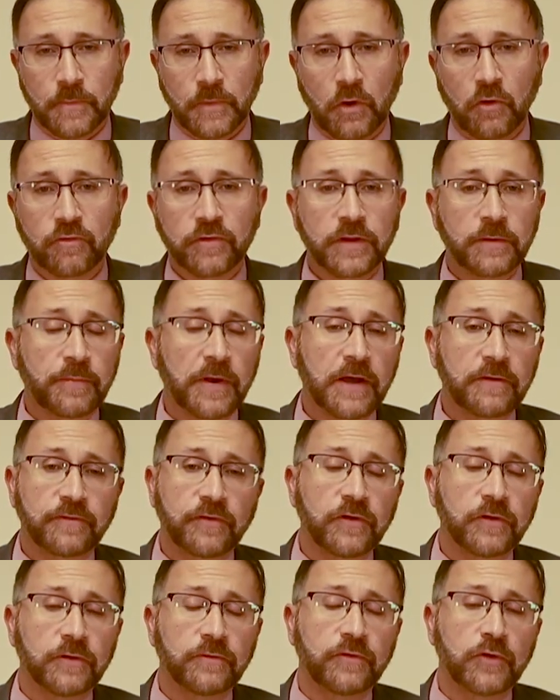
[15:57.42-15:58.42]
Over the past
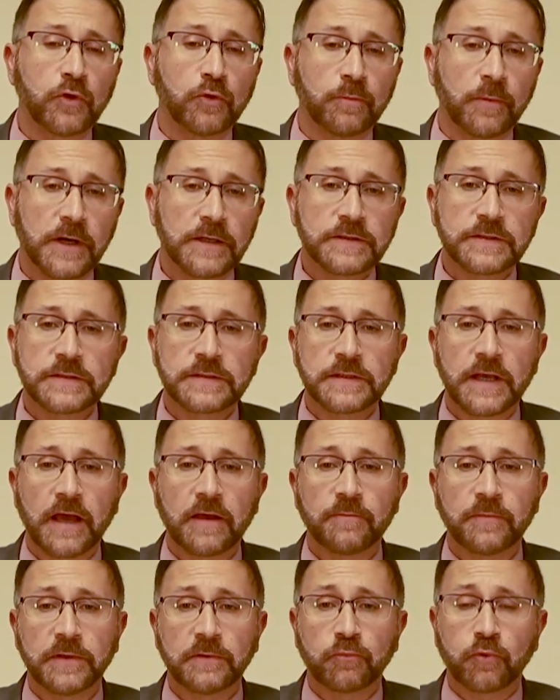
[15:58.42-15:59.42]
few months, I
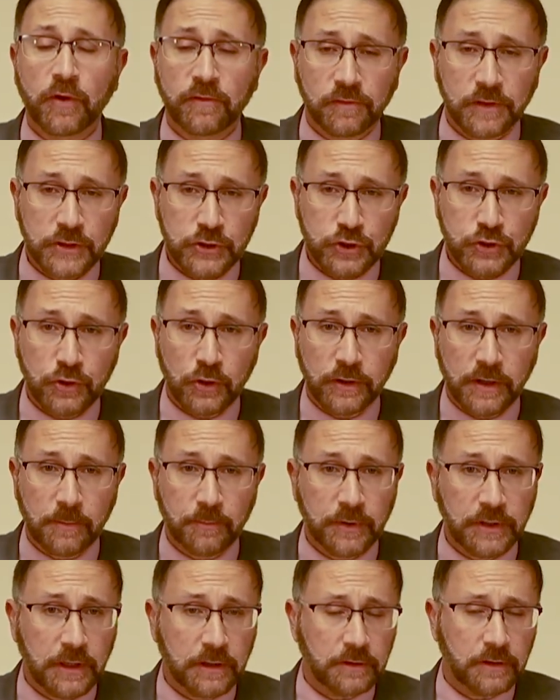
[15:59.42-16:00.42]
have been privileged to
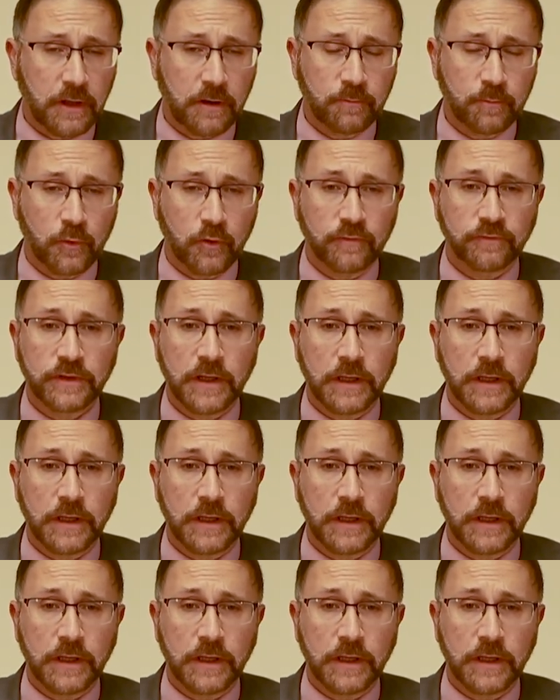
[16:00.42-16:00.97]
accompany a number of